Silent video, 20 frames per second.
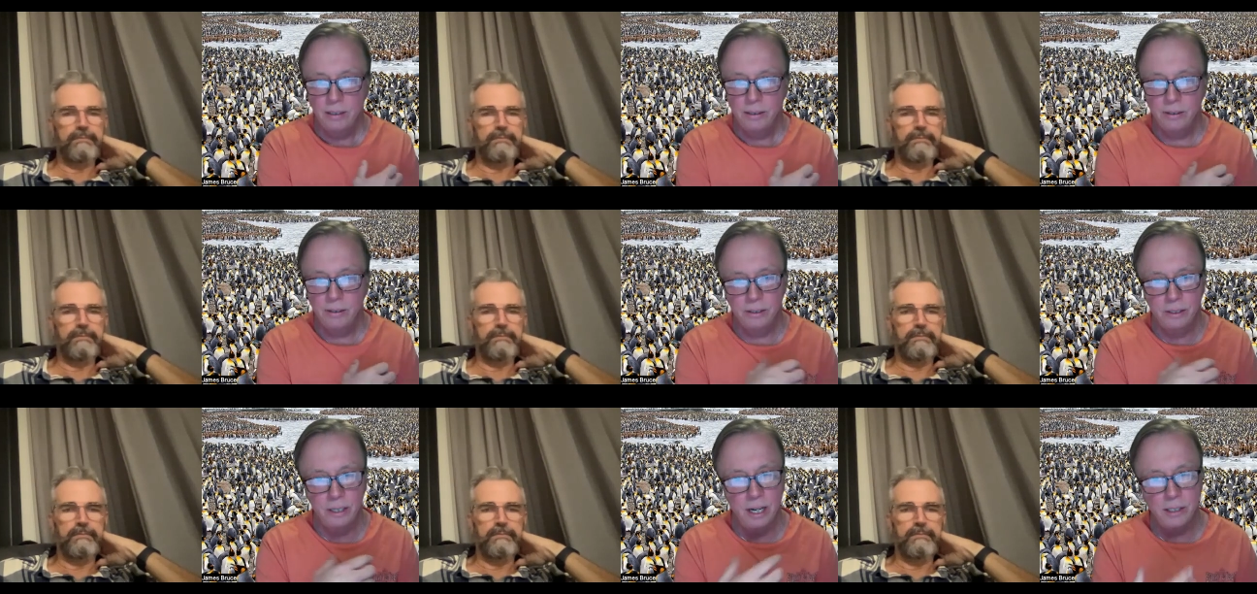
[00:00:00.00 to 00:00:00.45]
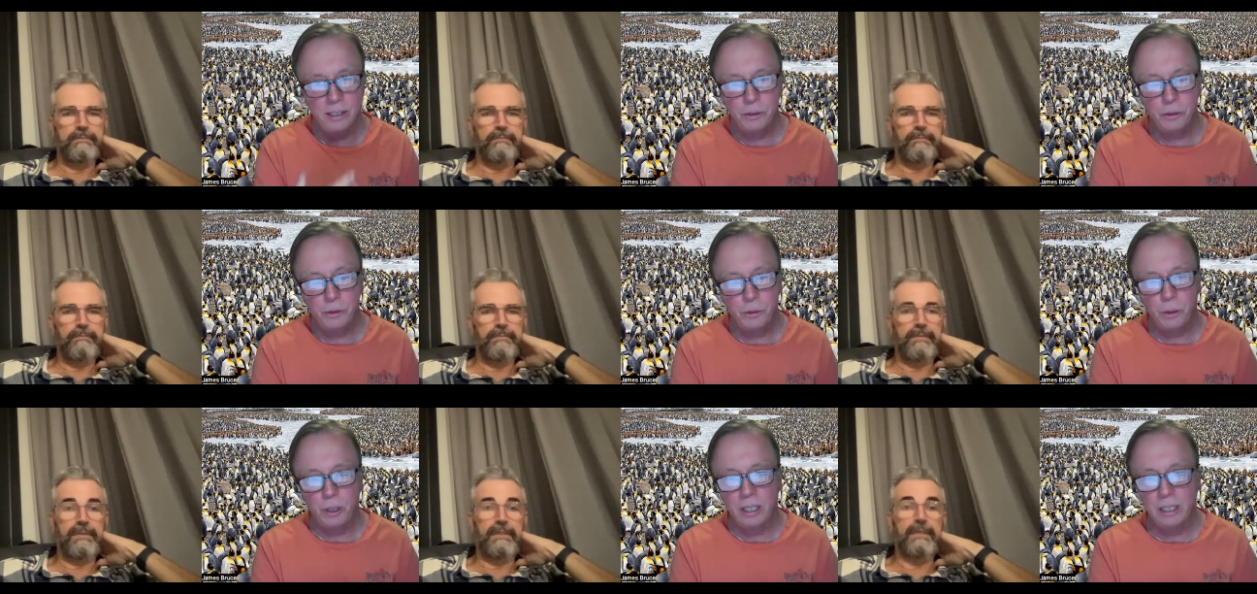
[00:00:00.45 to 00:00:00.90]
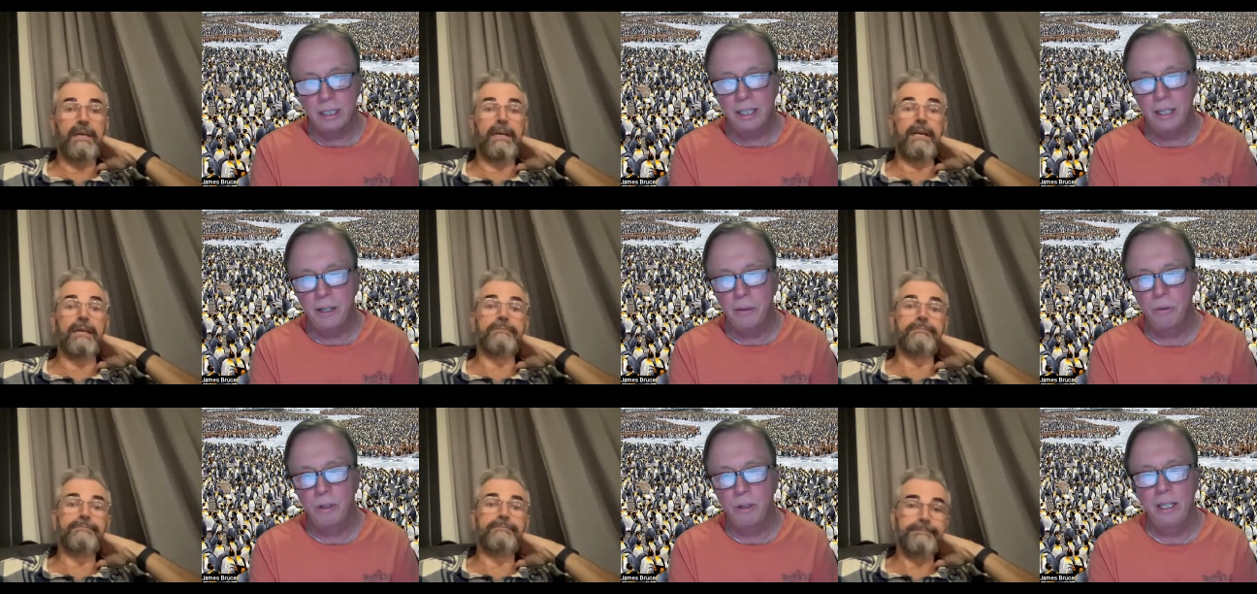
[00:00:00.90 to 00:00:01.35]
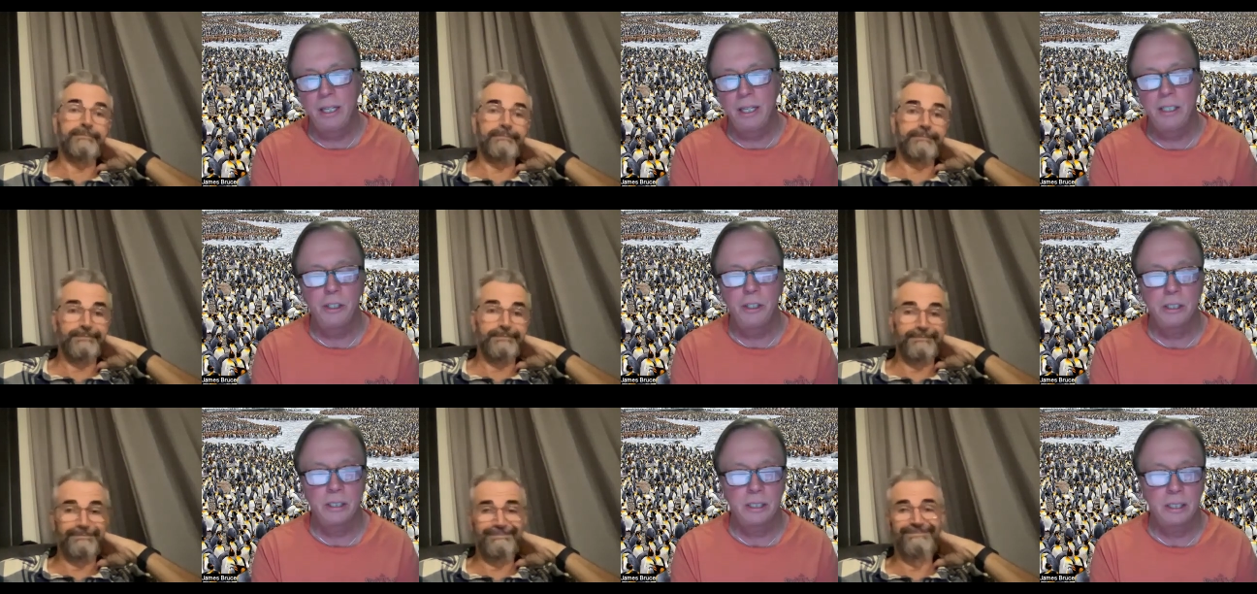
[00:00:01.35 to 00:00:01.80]
Speaker 1: So it's not strictly a
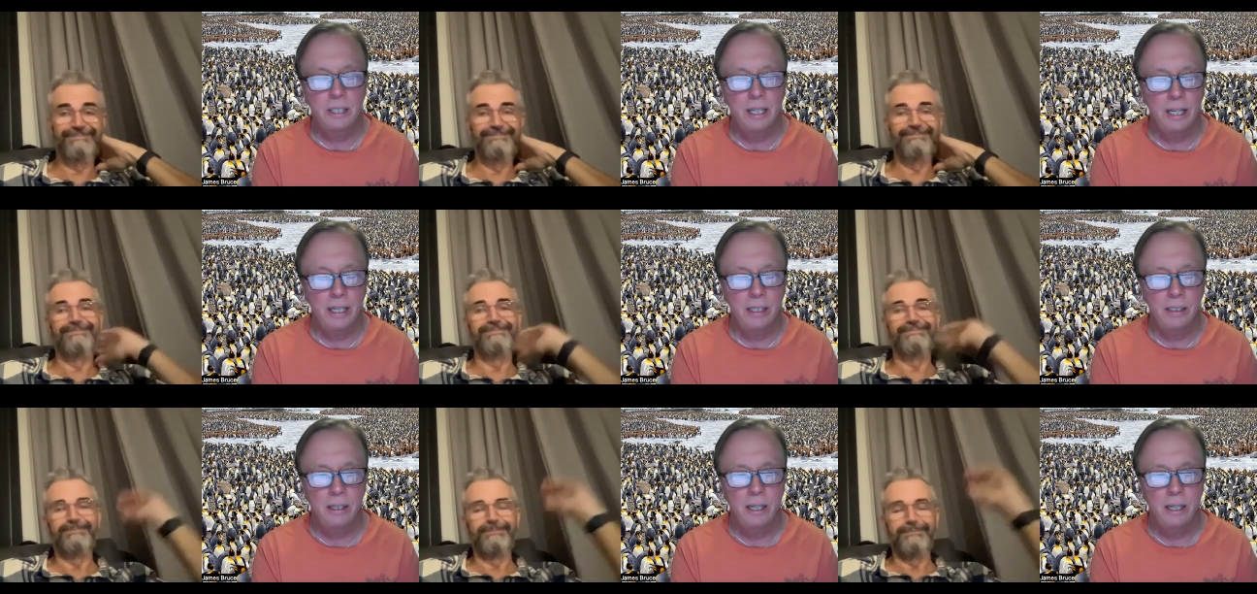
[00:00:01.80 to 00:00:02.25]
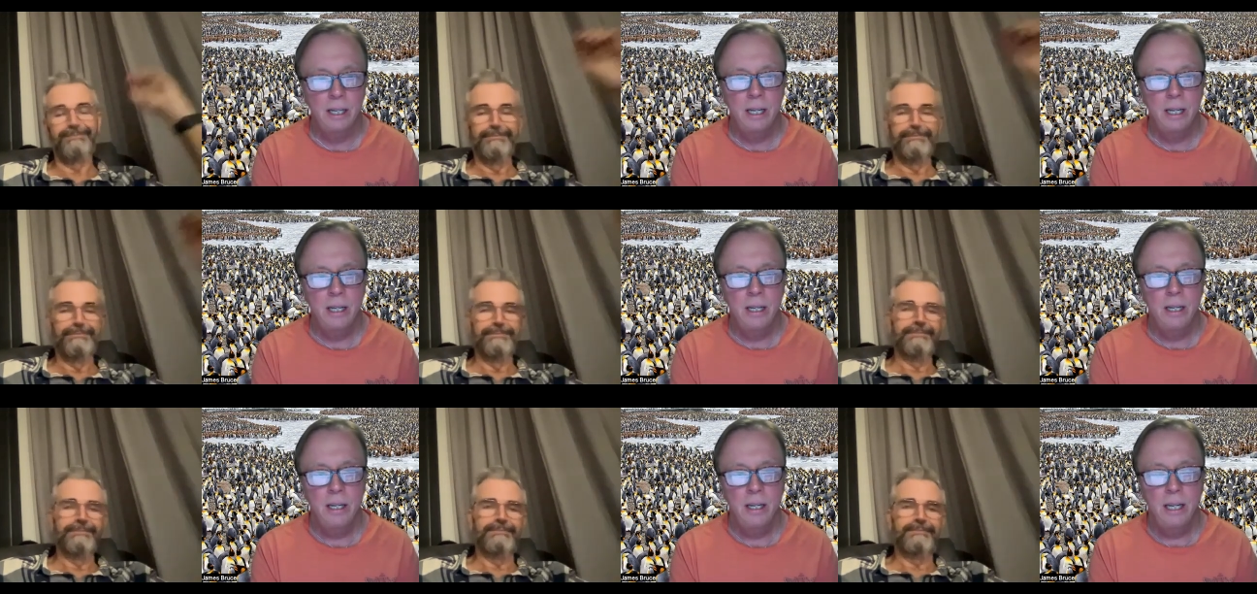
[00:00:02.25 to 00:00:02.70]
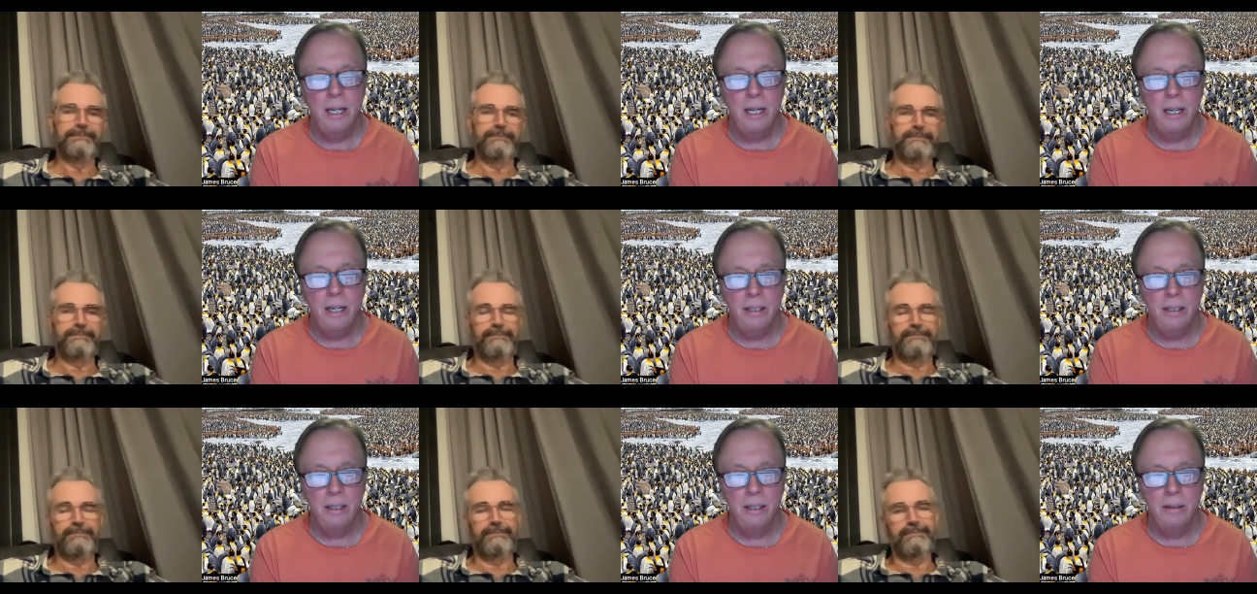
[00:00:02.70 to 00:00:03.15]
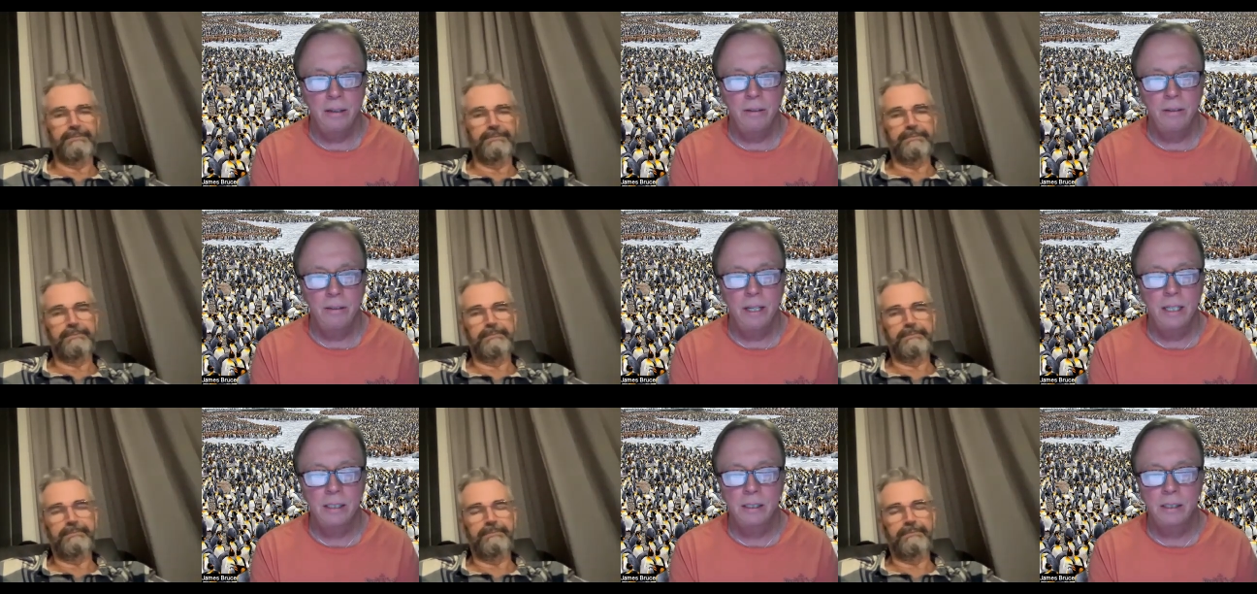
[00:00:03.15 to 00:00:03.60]
religious thing in
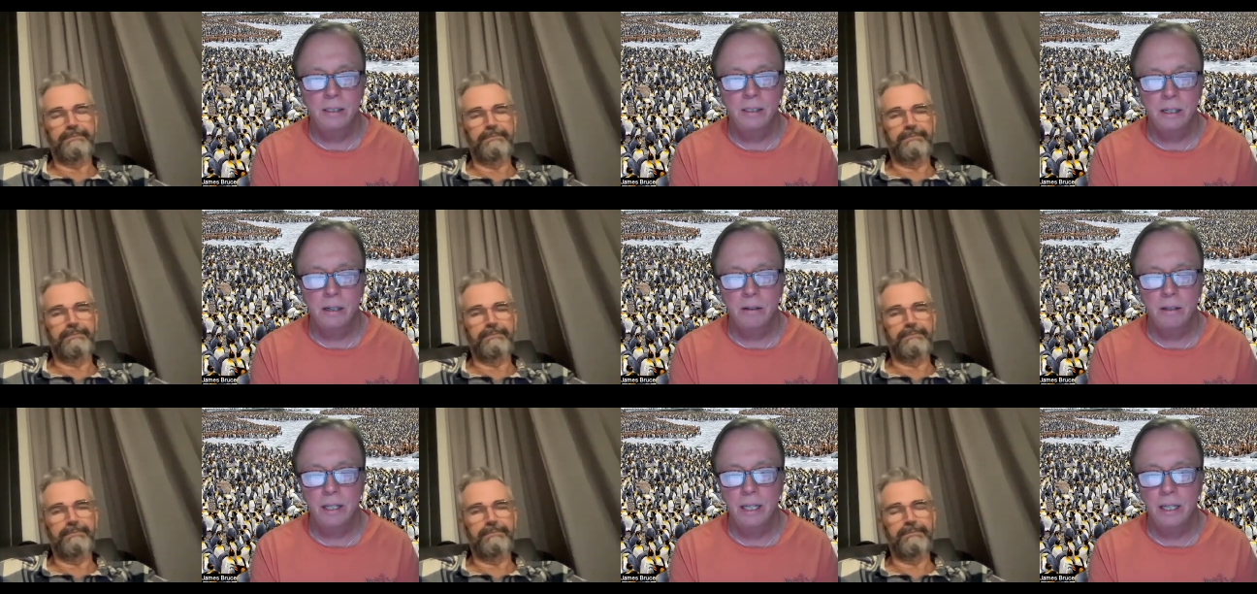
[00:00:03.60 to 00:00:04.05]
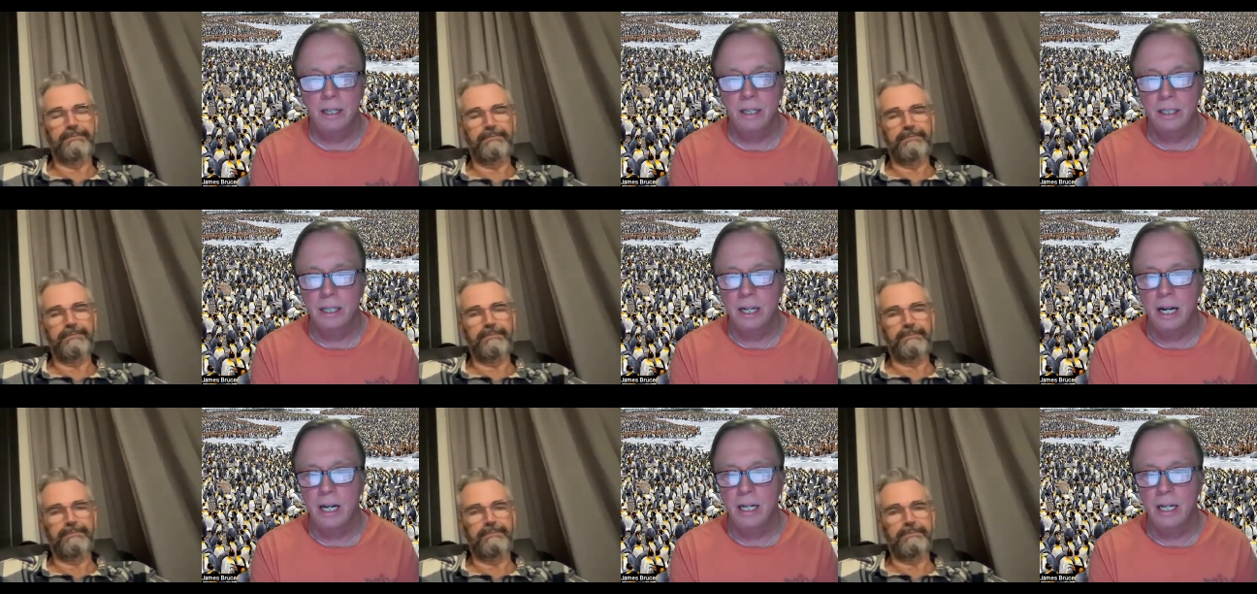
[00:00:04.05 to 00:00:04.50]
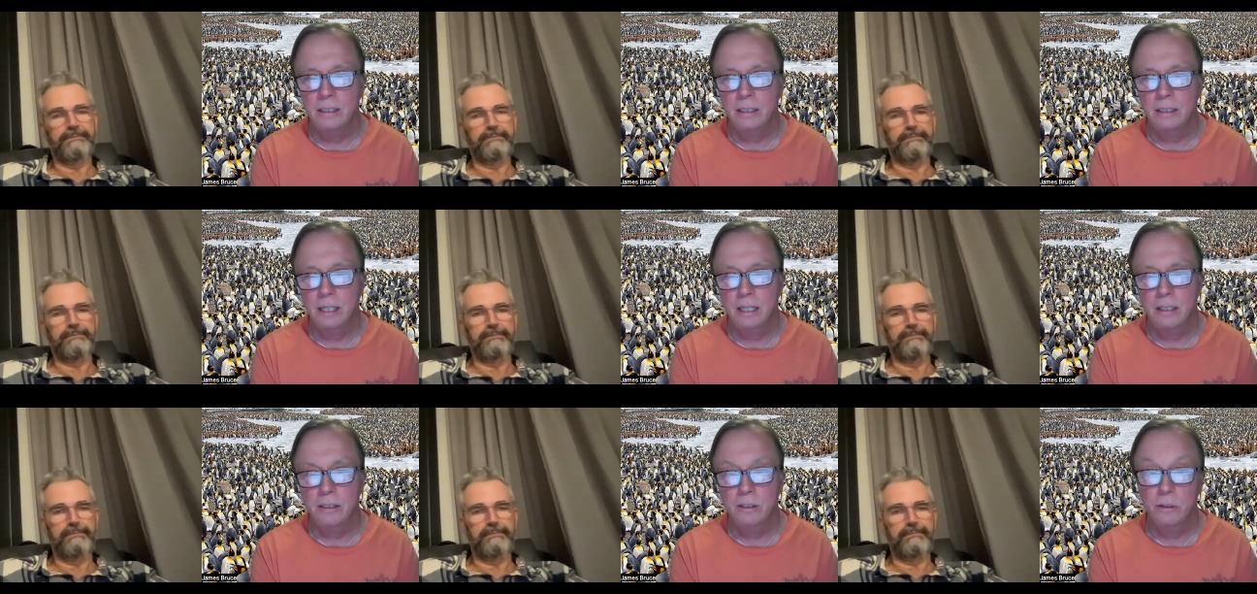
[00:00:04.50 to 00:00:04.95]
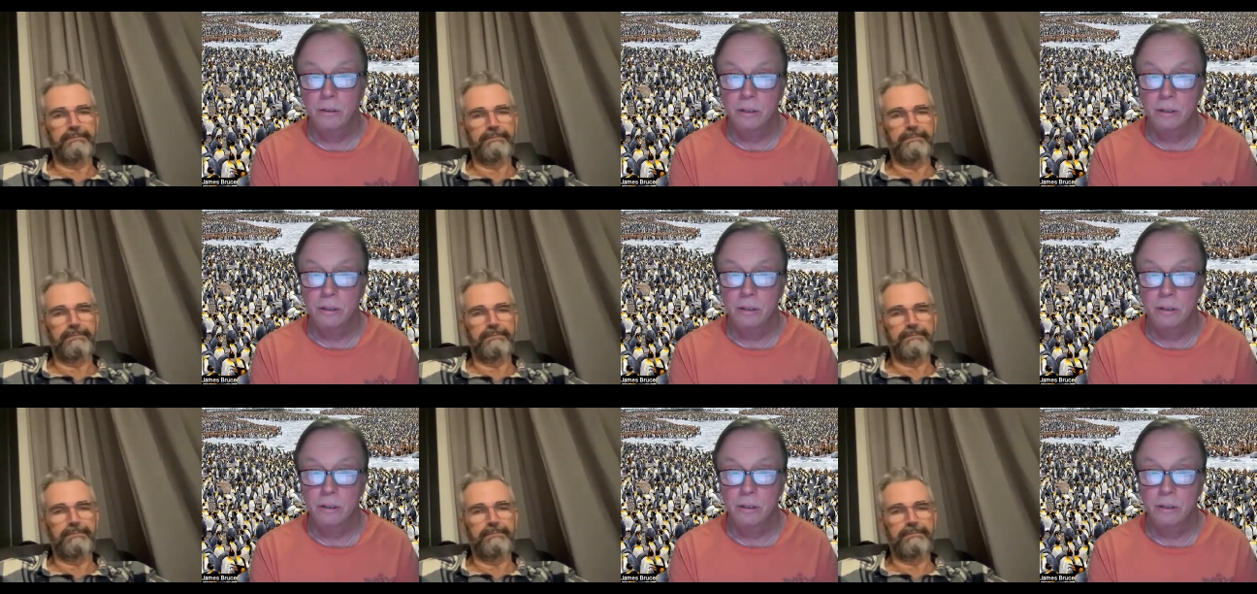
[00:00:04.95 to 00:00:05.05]
a, necessarily in a God sense,